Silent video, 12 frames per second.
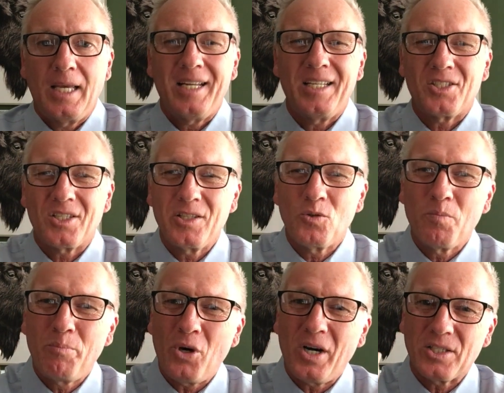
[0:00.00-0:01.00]
And it's little
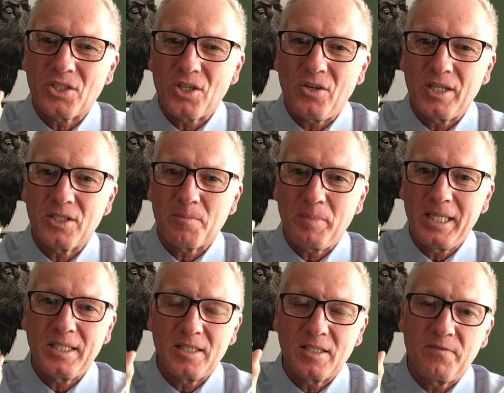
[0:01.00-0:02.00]
bite-sized
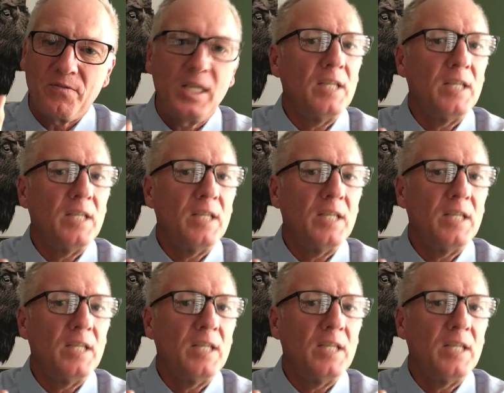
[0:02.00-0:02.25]
pieces of